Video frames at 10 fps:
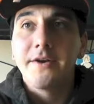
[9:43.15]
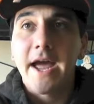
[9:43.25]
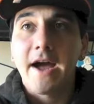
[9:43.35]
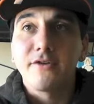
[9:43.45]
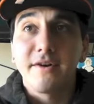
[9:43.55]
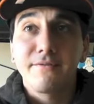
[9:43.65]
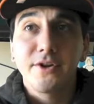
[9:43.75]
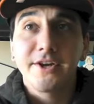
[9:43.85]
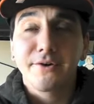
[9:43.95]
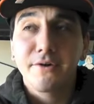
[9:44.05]
Now, do I
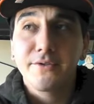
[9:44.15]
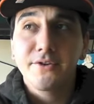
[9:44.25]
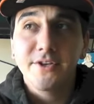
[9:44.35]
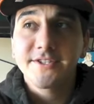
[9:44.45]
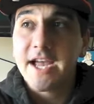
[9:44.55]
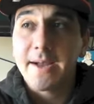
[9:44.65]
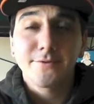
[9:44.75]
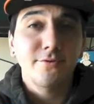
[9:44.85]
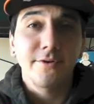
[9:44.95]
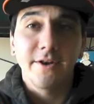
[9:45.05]
fully agree with the list?
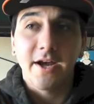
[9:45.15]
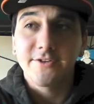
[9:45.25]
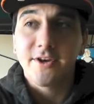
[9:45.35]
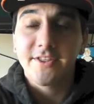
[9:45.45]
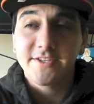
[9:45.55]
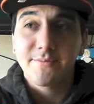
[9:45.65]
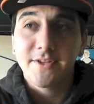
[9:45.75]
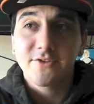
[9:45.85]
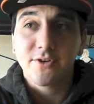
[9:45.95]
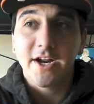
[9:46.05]
Absolutely not. Do I think
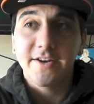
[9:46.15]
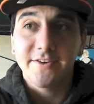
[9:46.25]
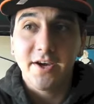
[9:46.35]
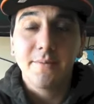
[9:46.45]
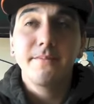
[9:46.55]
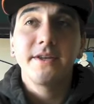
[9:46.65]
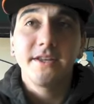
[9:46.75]
some things were kind of dumb?